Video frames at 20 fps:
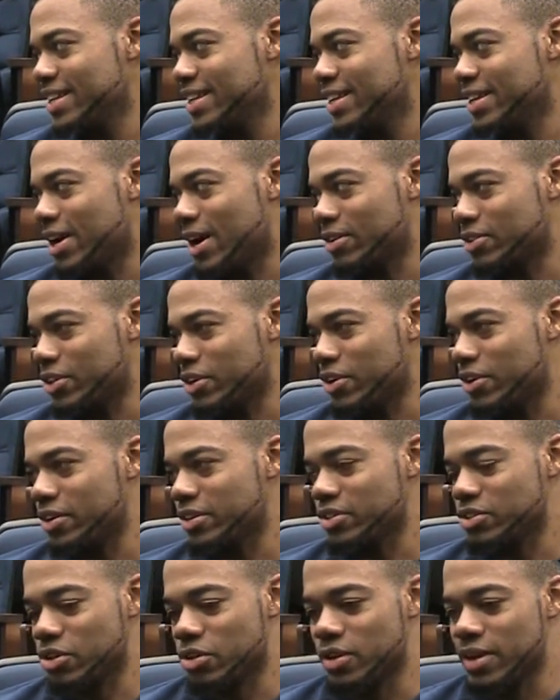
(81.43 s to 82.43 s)
out there,
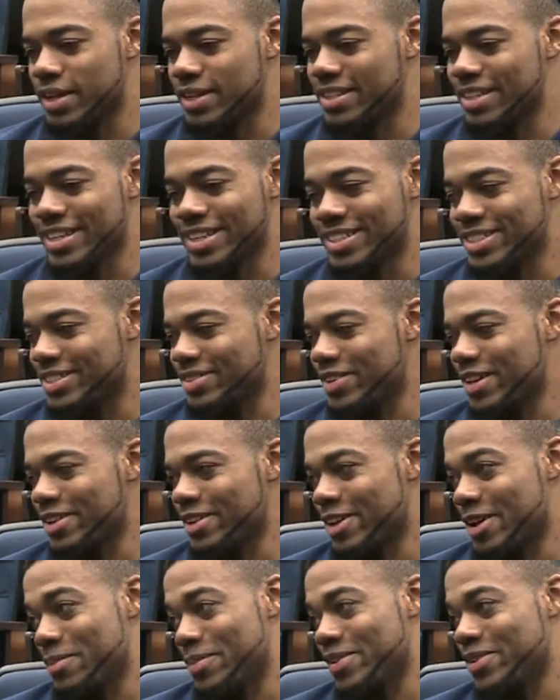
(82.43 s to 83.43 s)
so
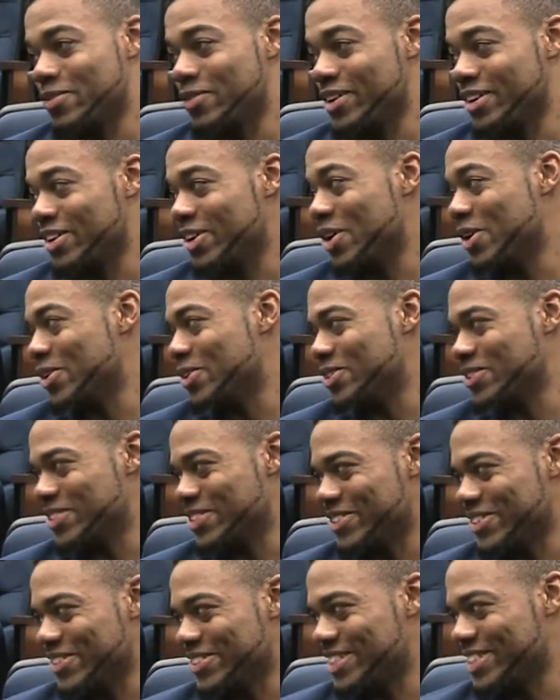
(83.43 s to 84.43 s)
I mean, run goals, you
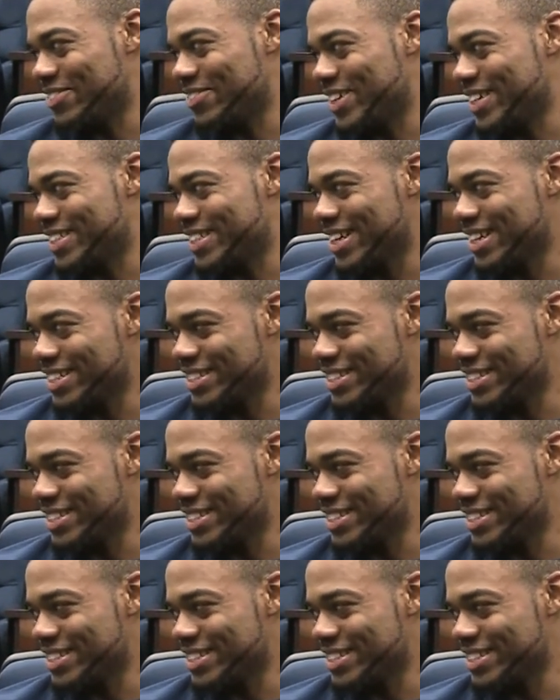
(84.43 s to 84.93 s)
know, stuff like that.